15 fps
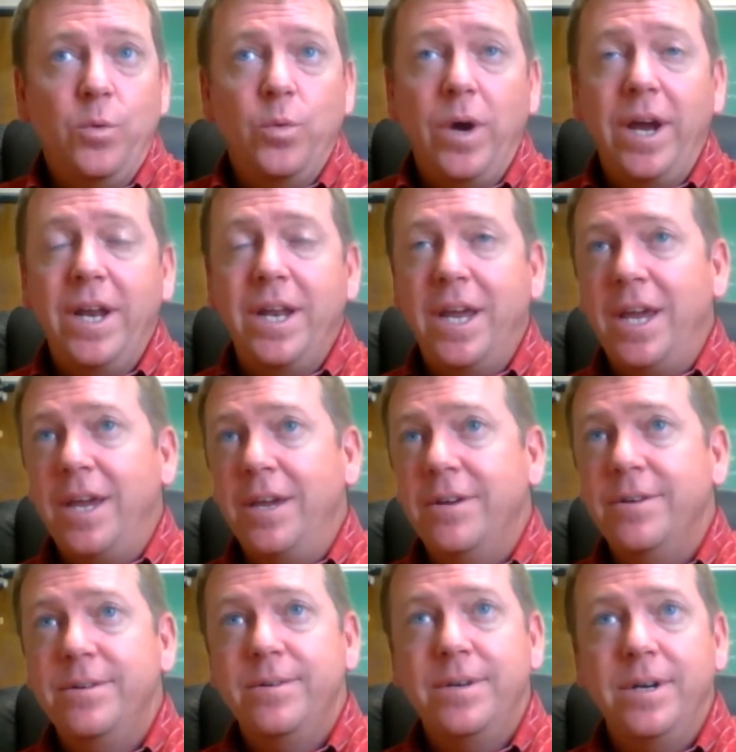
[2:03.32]
write a
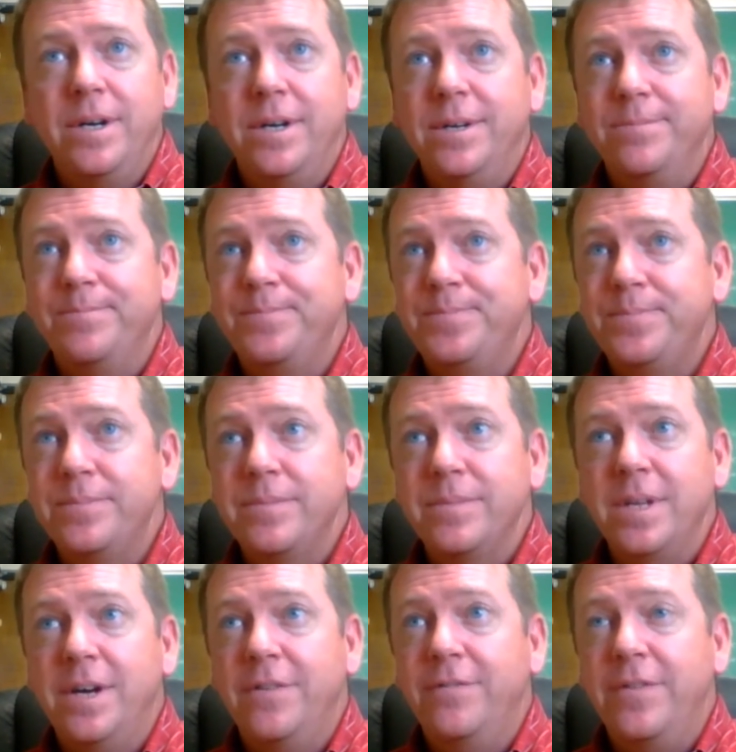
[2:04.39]

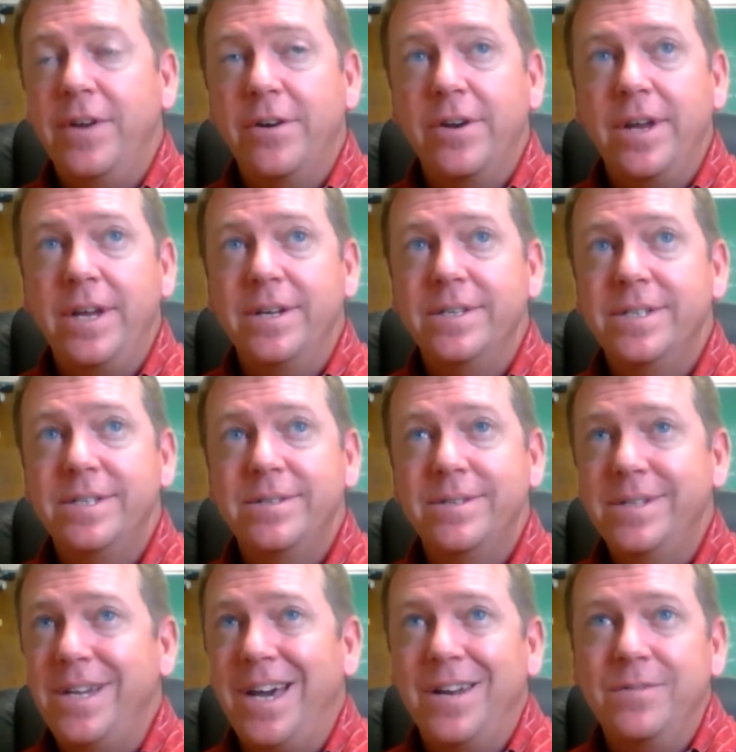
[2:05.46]
very
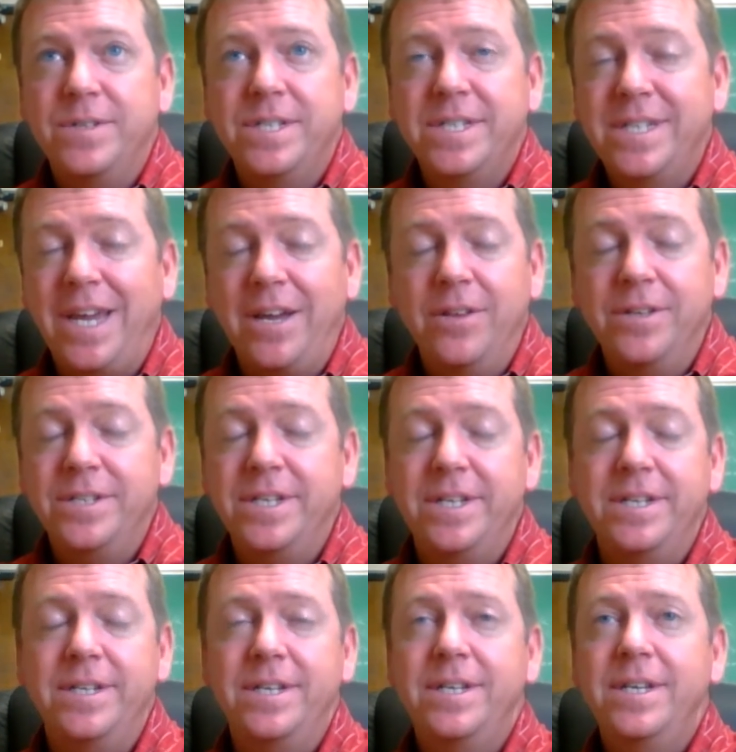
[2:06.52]
kind of
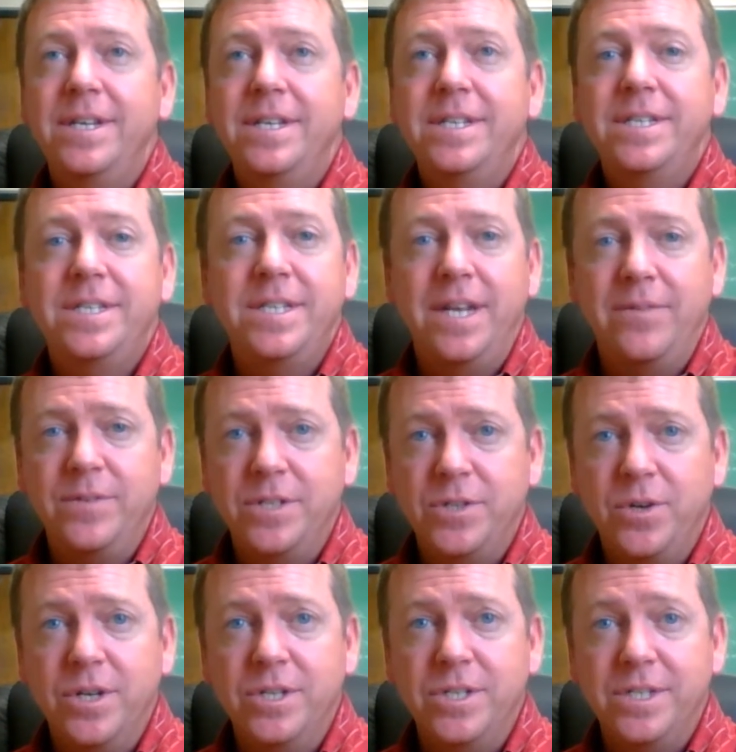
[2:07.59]
skeleton set of
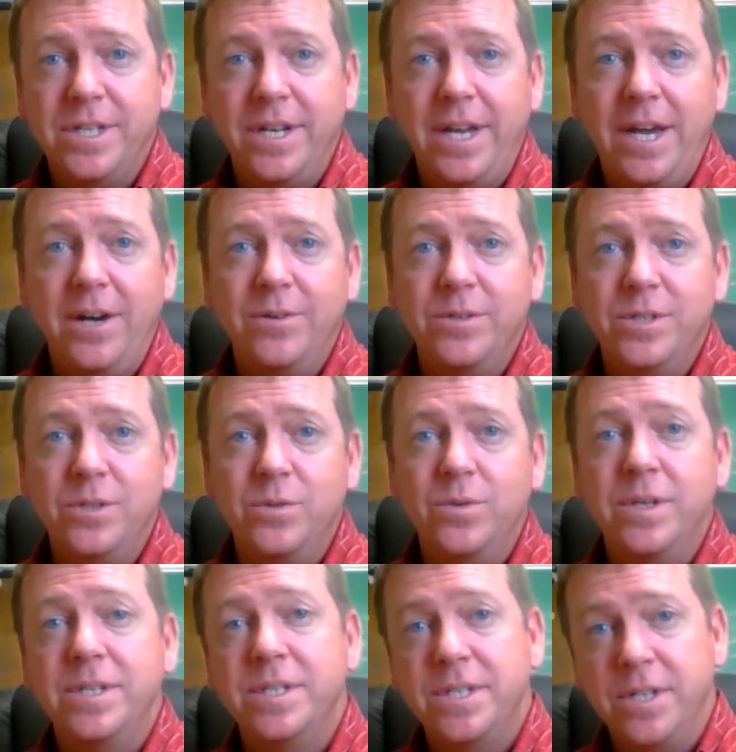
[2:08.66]
instructions on how
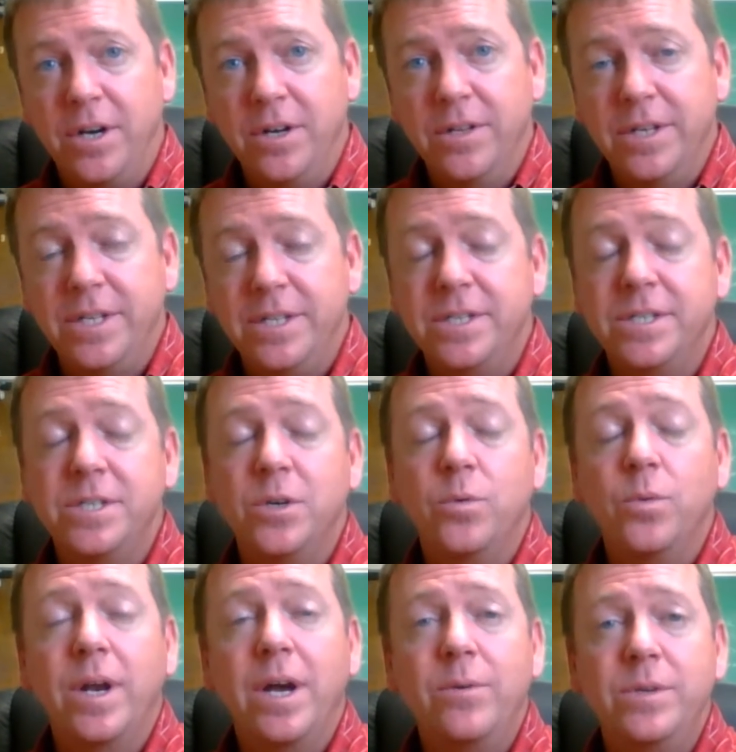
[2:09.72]
to install it. And so
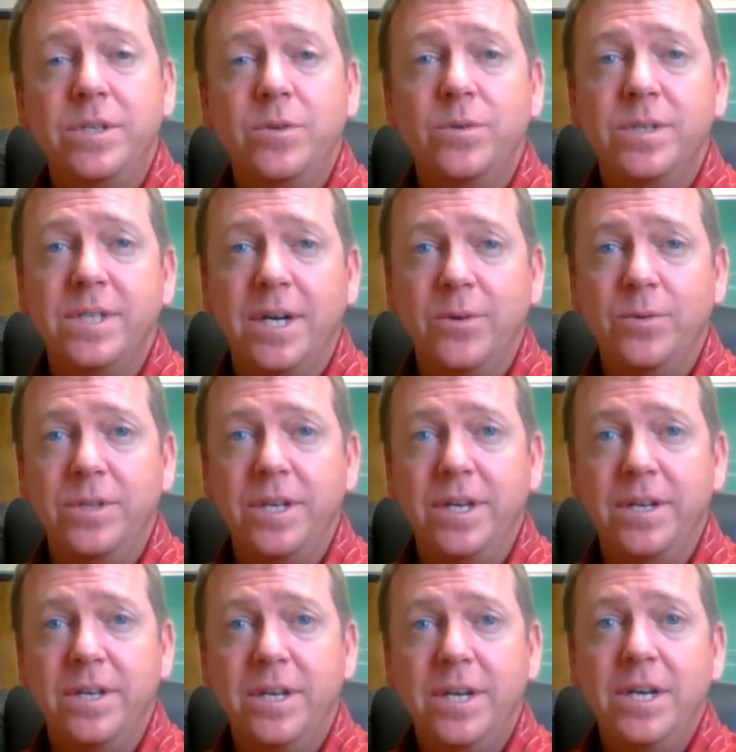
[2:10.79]
what I would do is I would
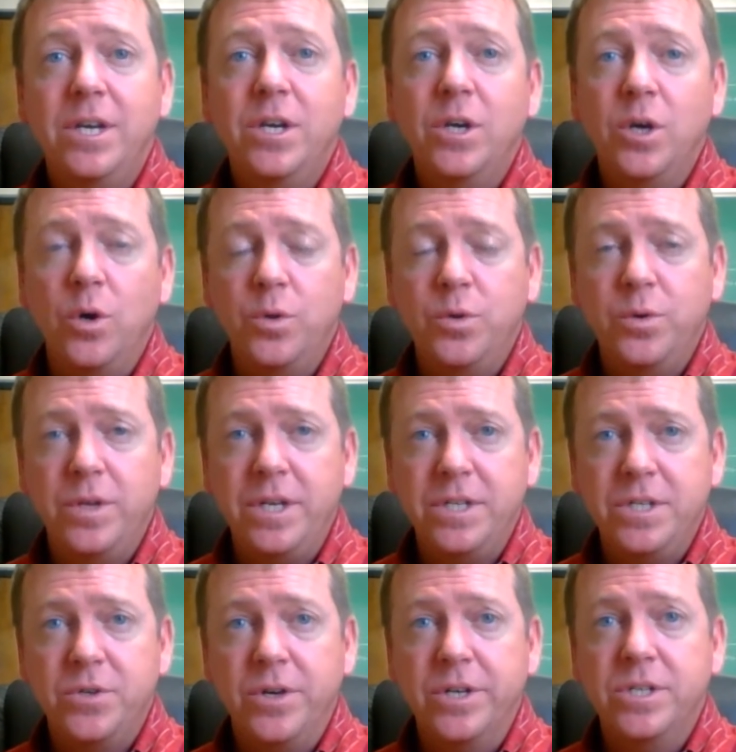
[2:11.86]
then go through the
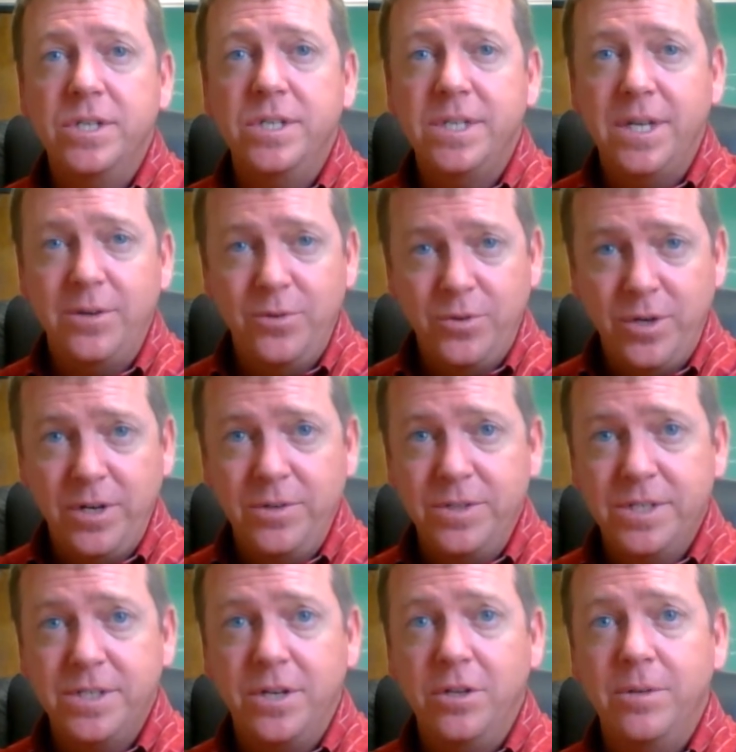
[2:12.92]
instructions and I would try to
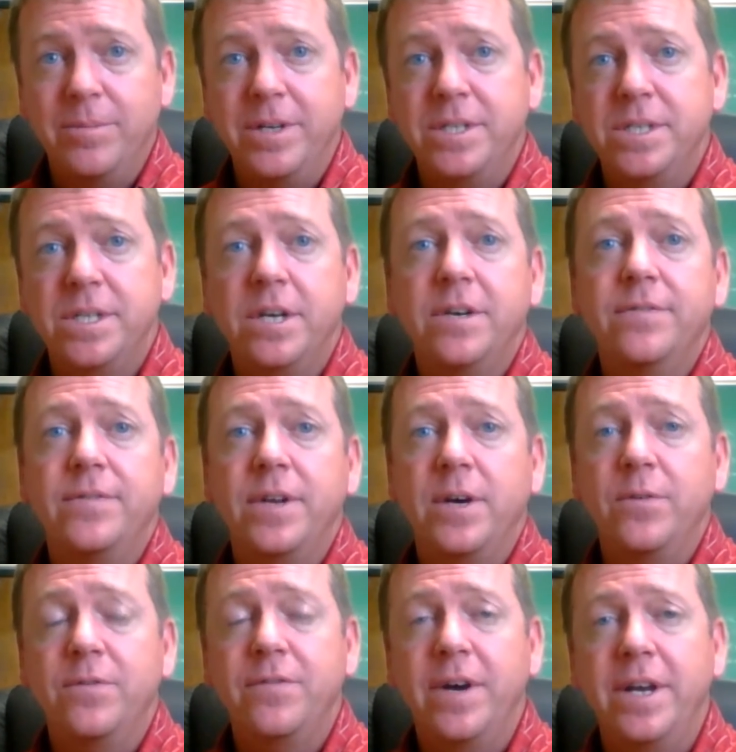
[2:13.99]
install it myself, and I
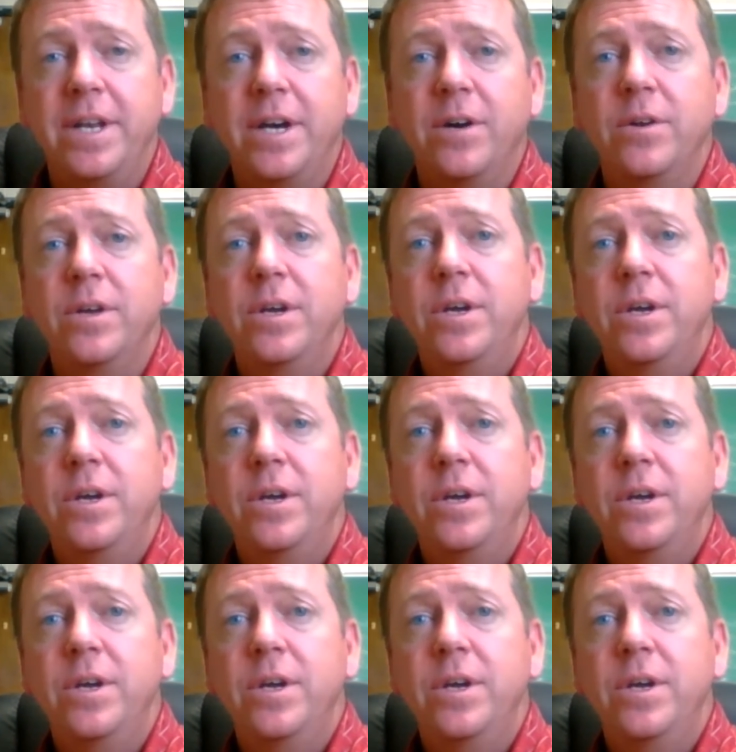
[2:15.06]
would find out